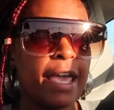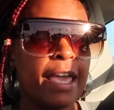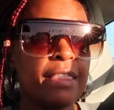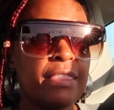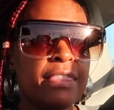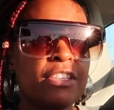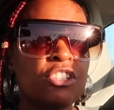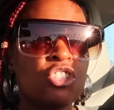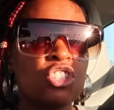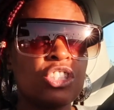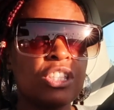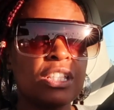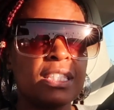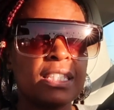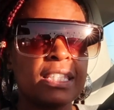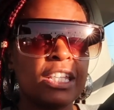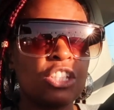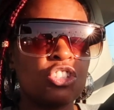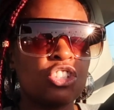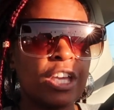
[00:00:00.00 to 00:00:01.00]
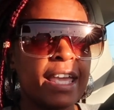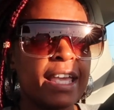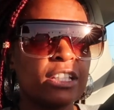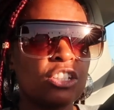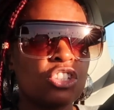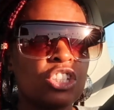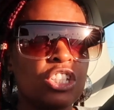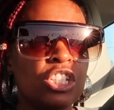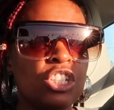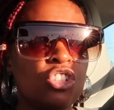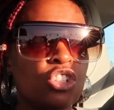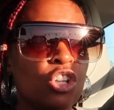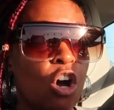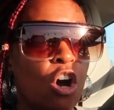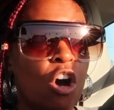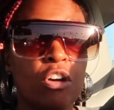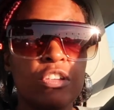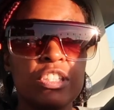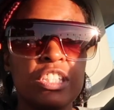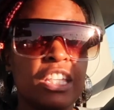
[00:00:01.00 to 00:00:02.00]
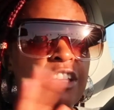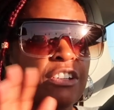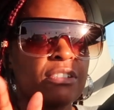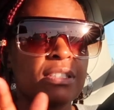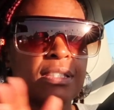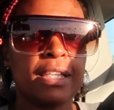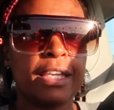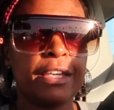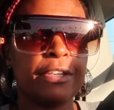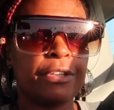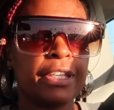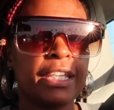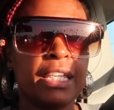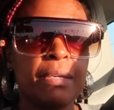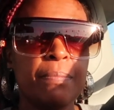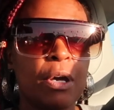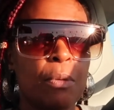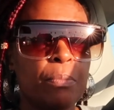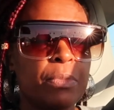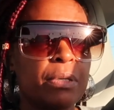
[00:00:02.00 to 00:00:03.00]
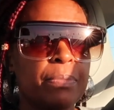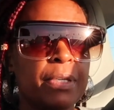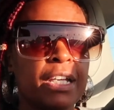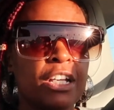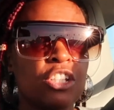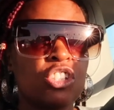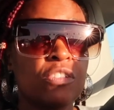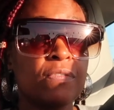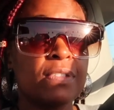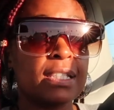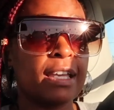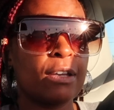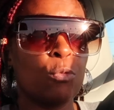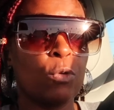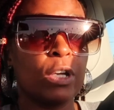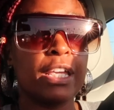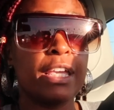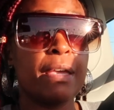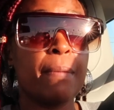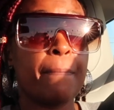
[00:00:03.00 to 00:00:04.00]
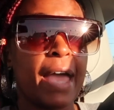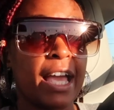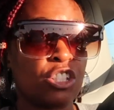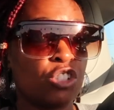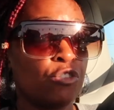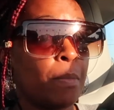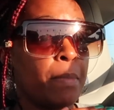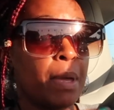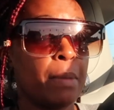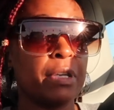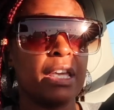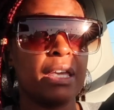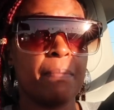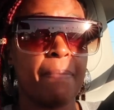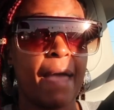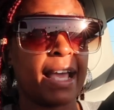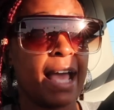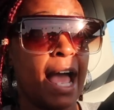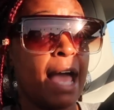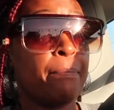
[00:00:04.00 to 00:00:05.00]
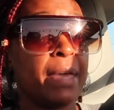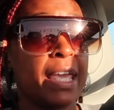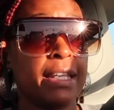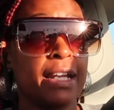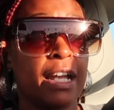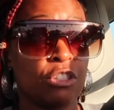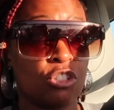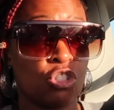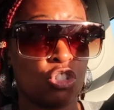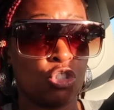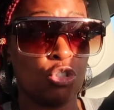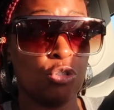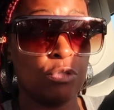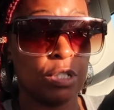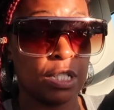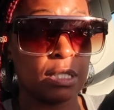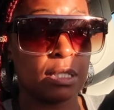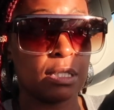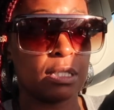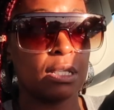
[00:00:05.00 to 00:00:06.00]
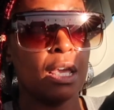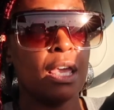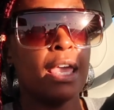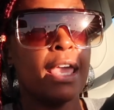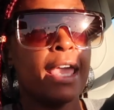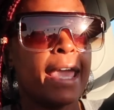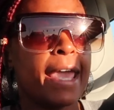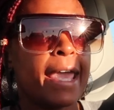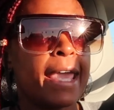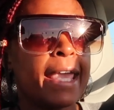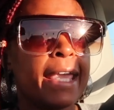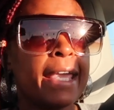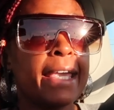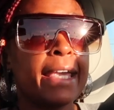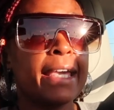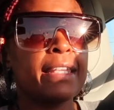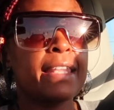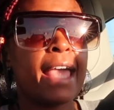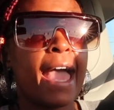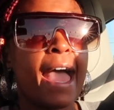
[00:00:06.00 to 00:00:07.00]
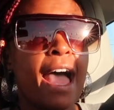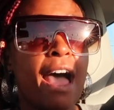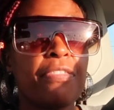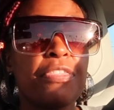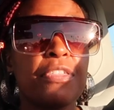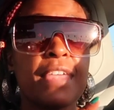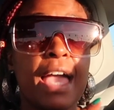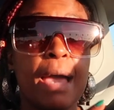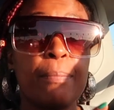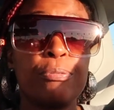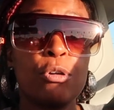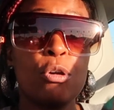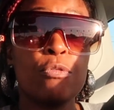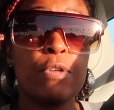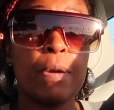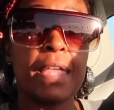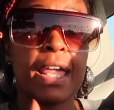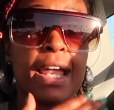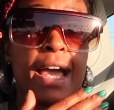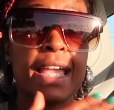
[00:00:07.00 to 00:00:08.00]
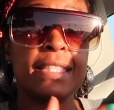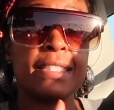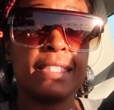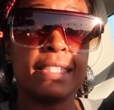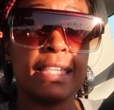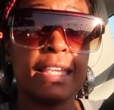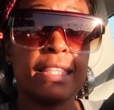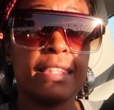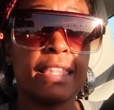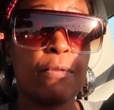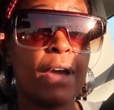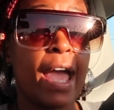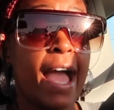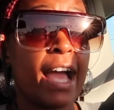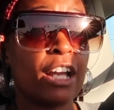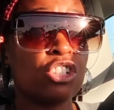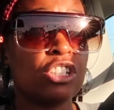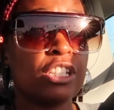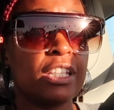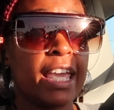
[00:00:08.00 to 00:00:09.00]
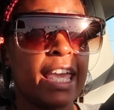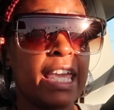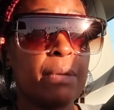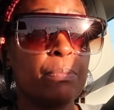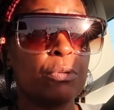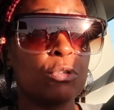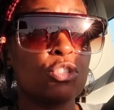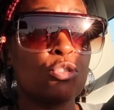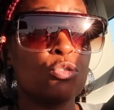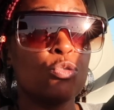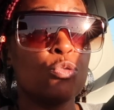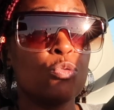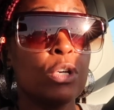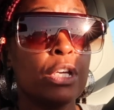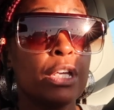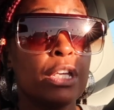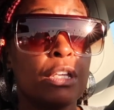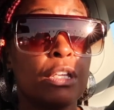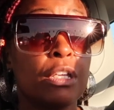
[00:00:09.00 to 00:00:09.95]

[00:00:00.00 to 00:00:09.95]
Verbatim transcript: And the teacher, English teacher, all, years later emailed me because she was like, what an impact, she remembered the impact I made on the students. And that after that program that I did, they were actually able to